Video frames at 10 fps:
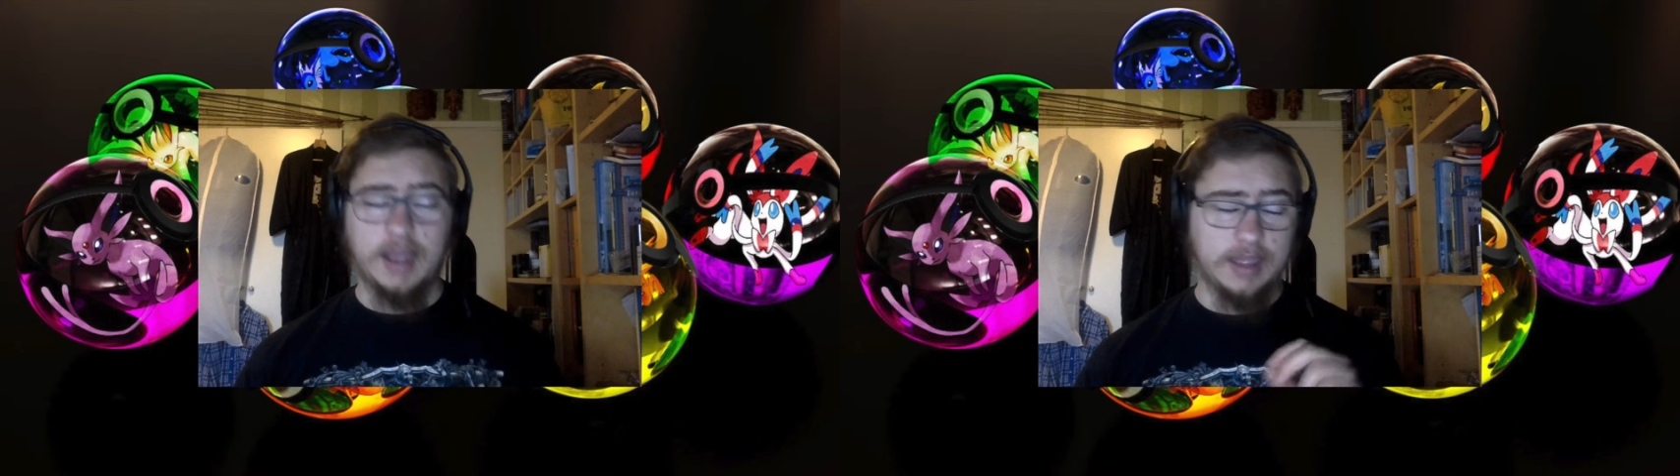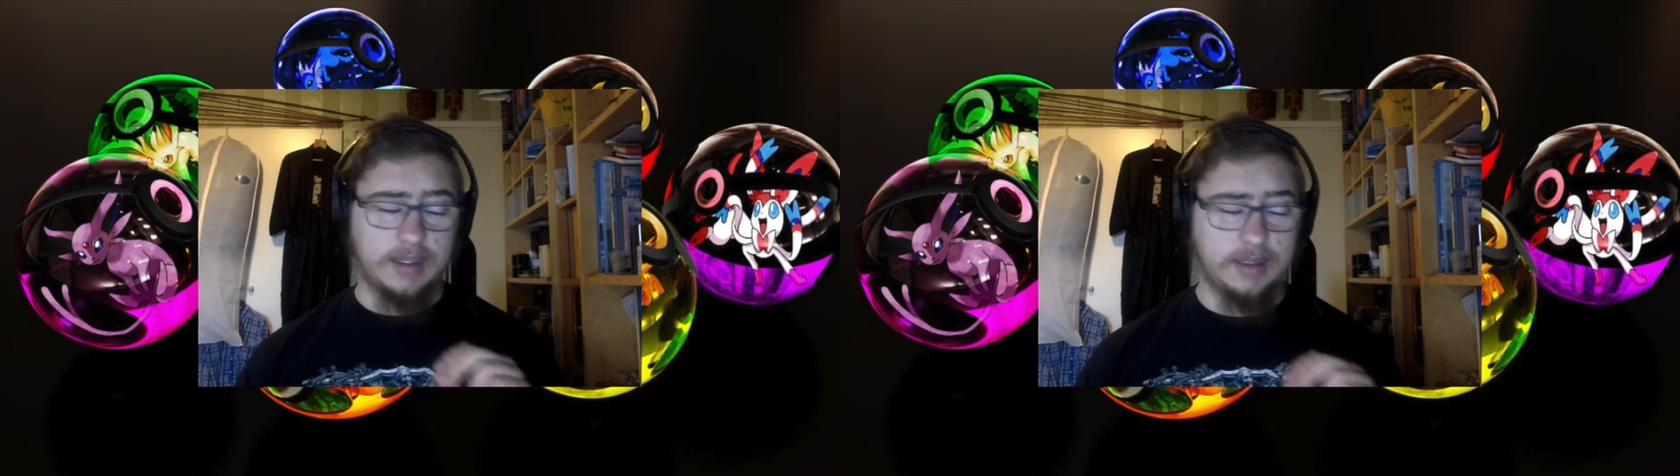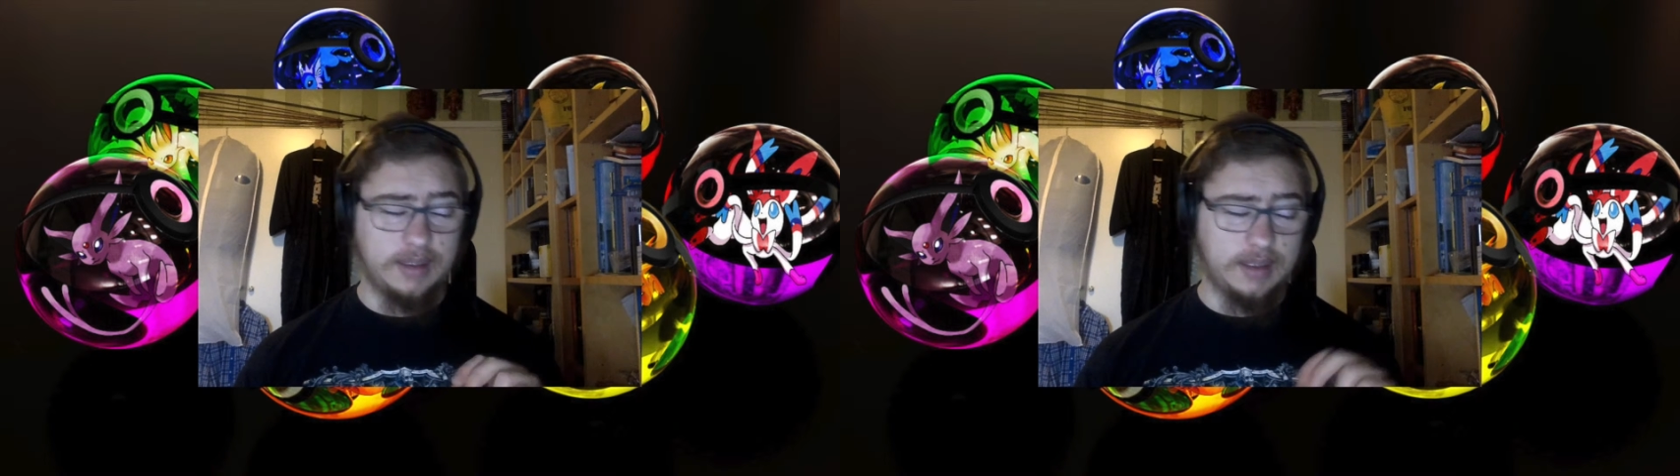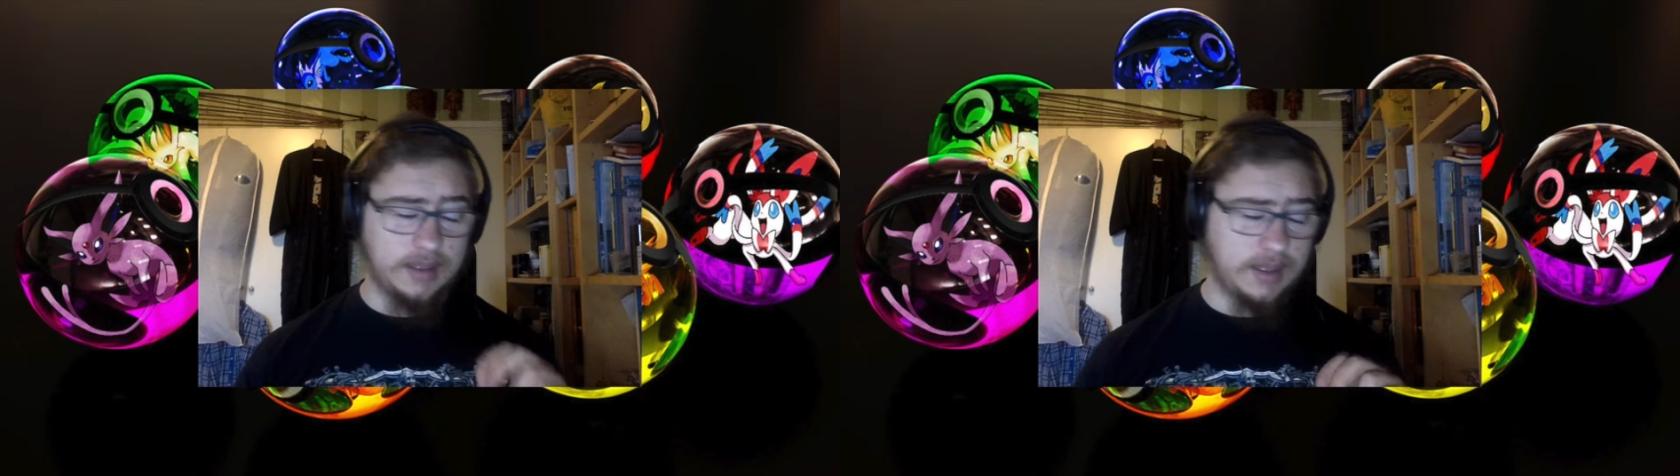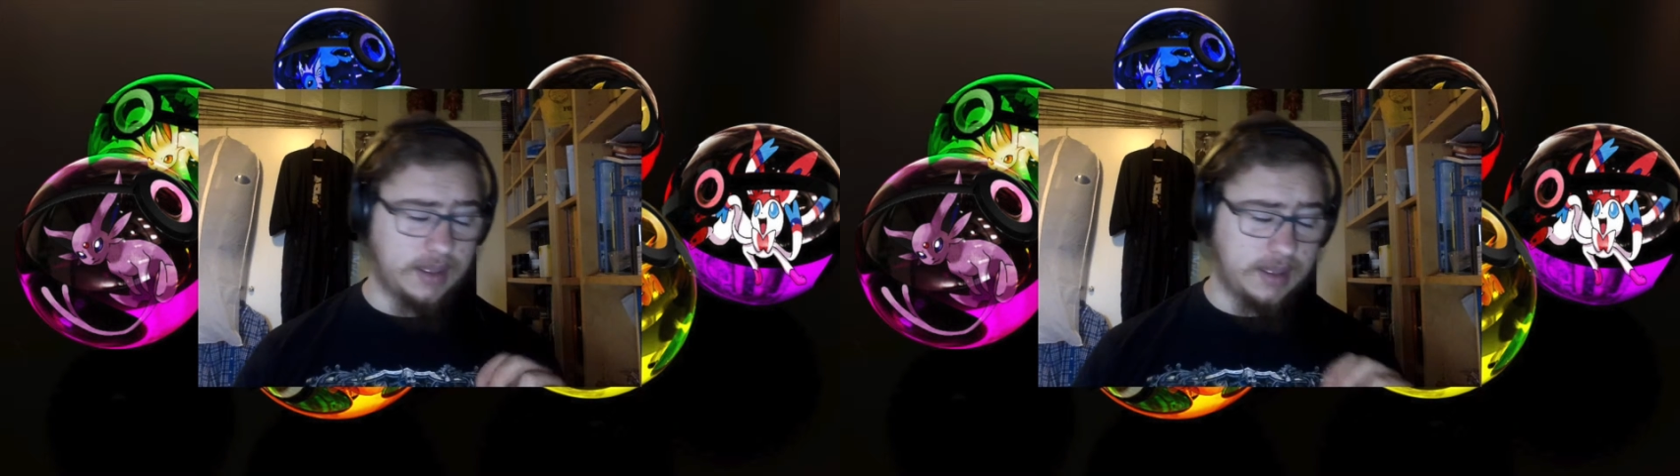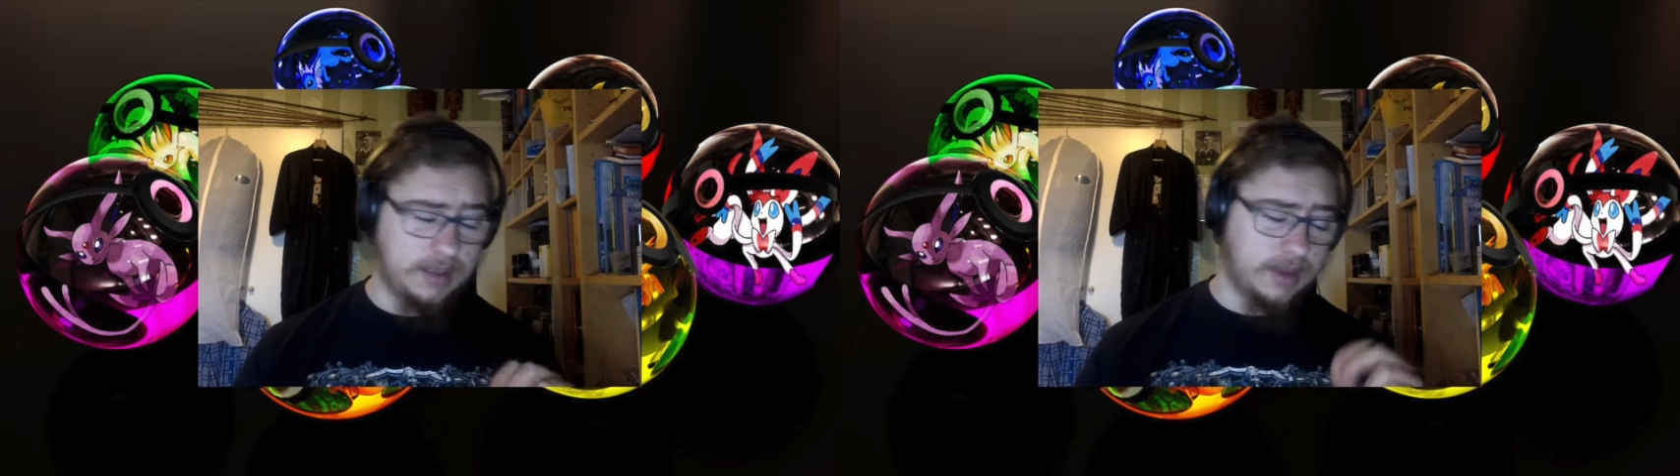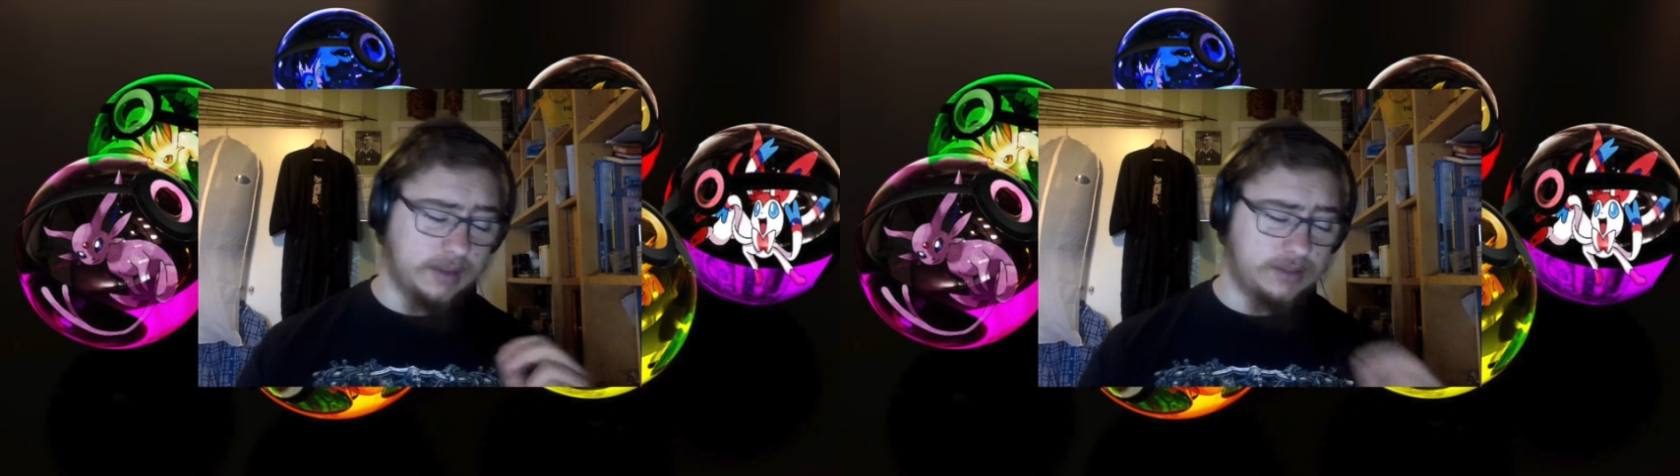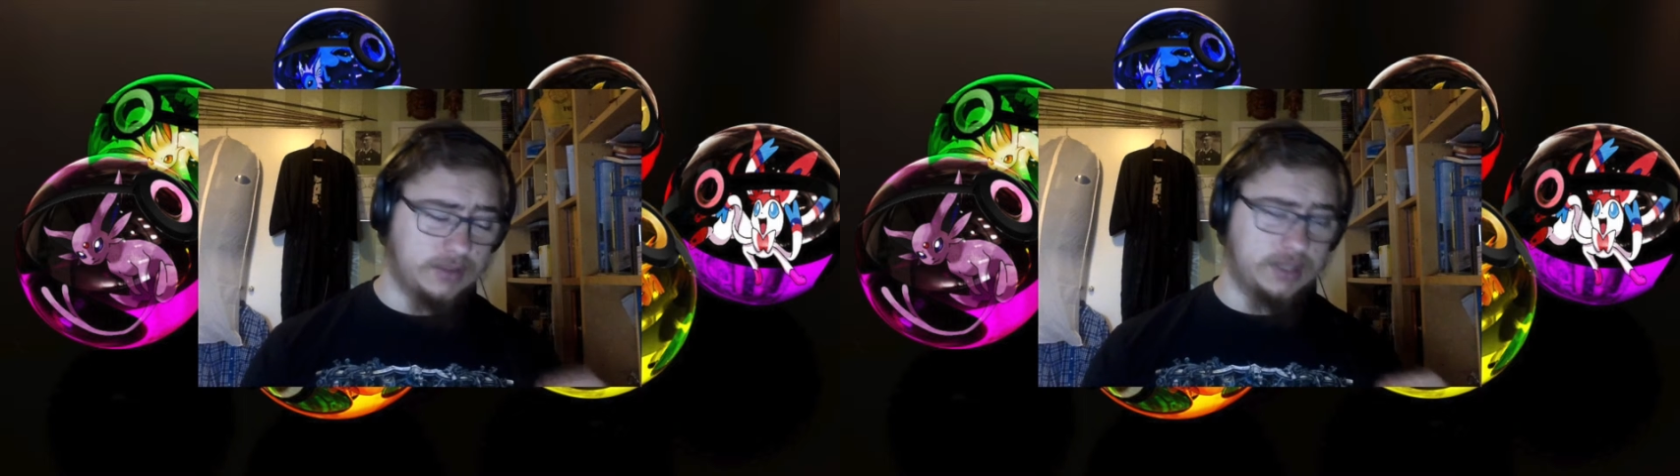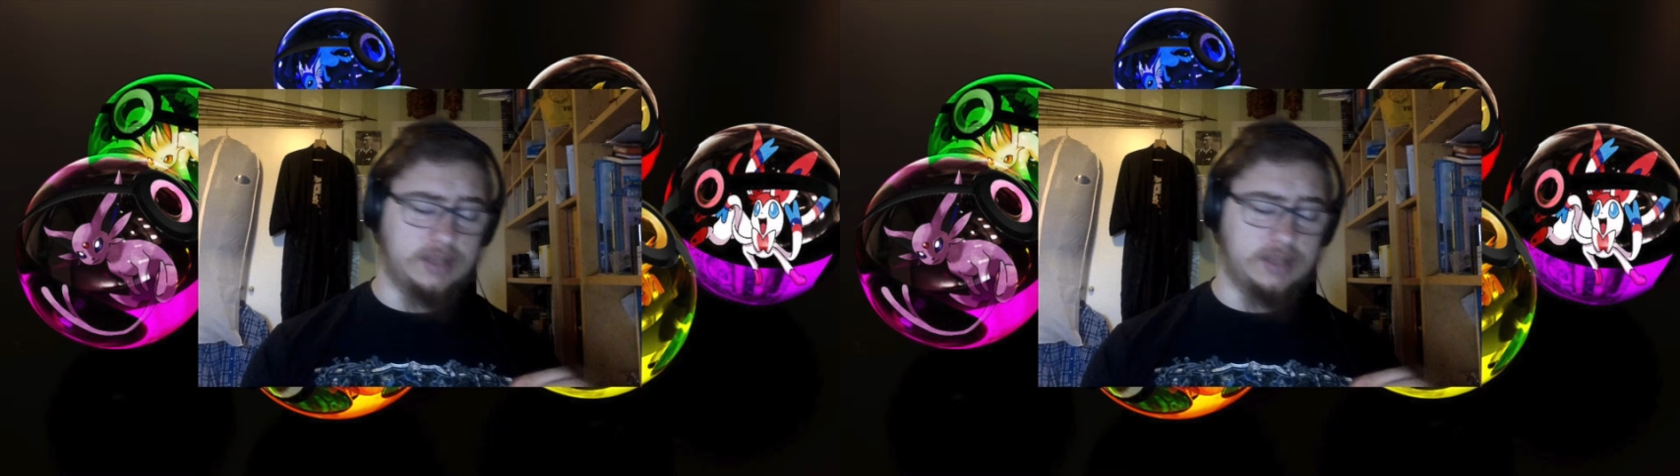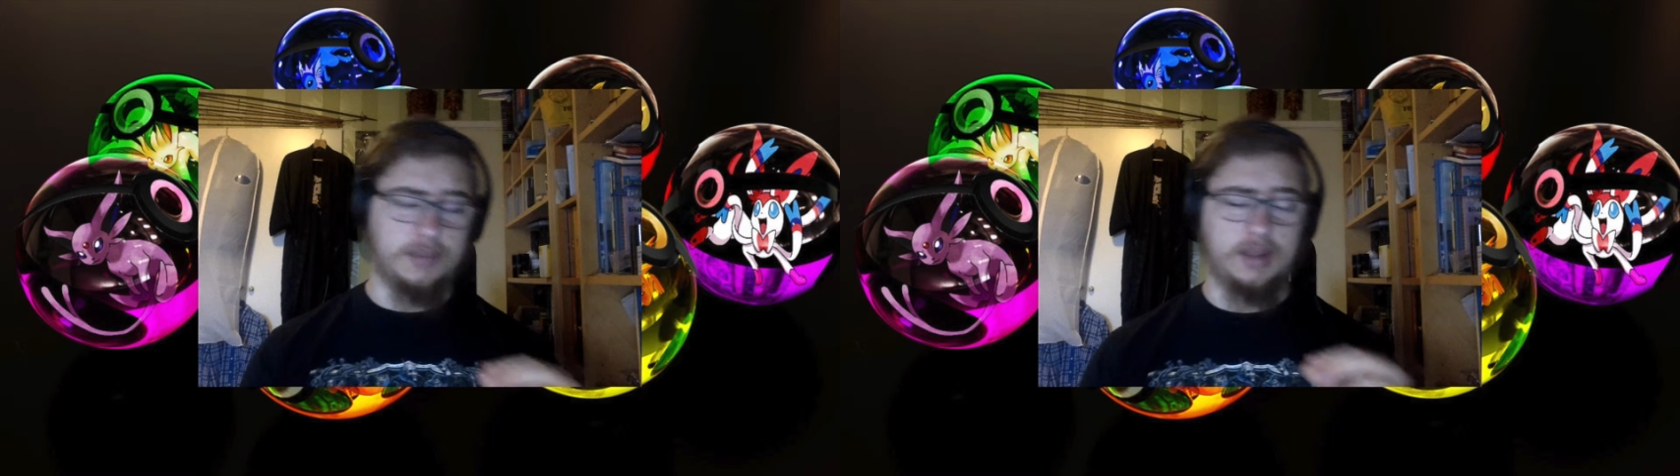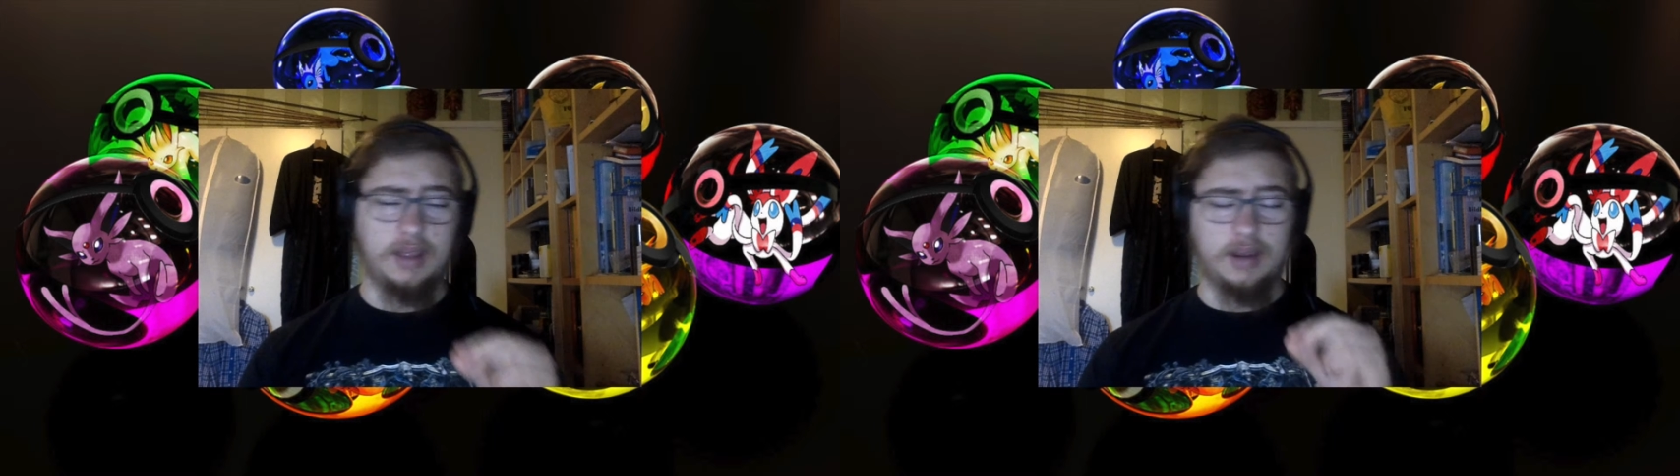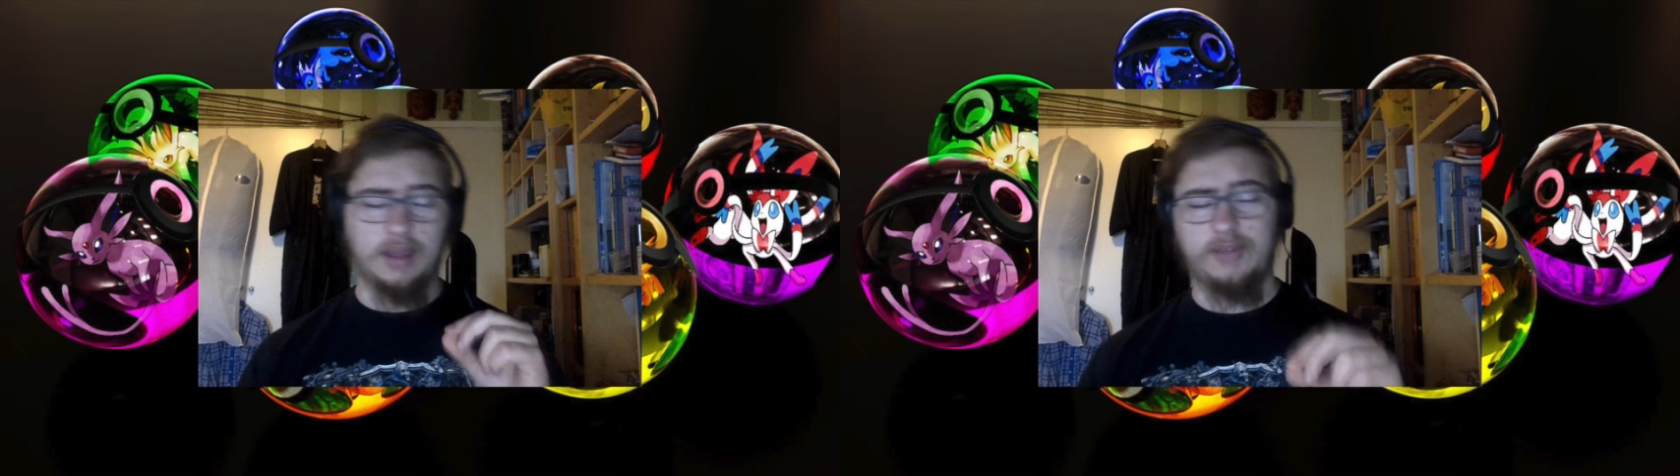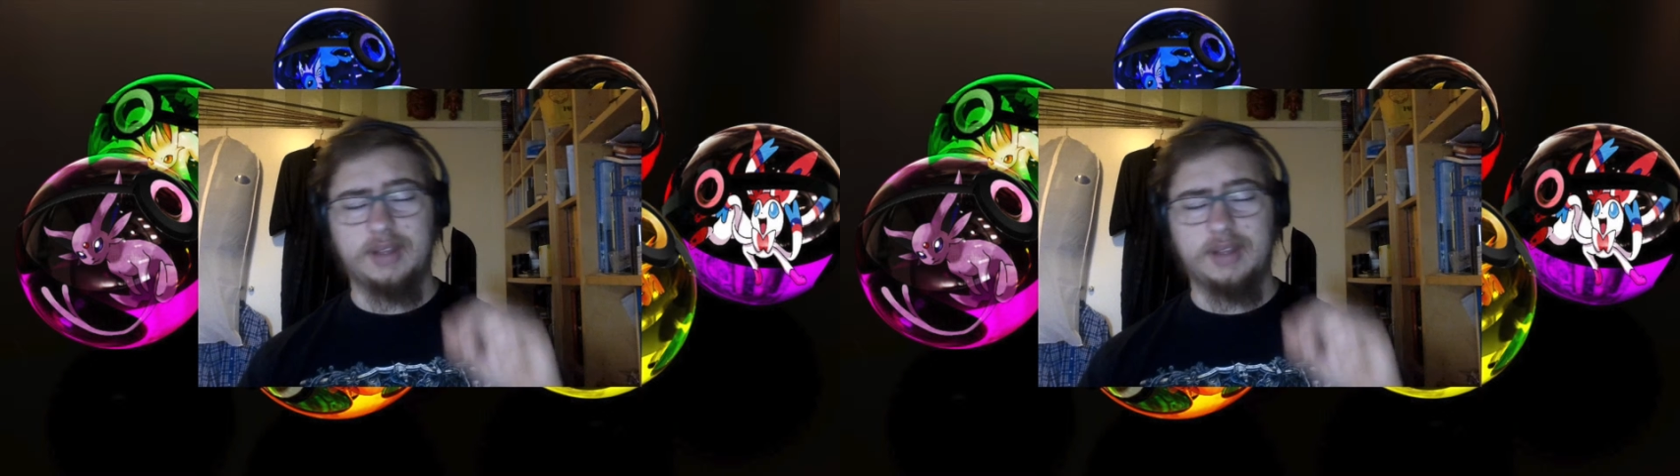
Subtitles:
I cannot stress this enough.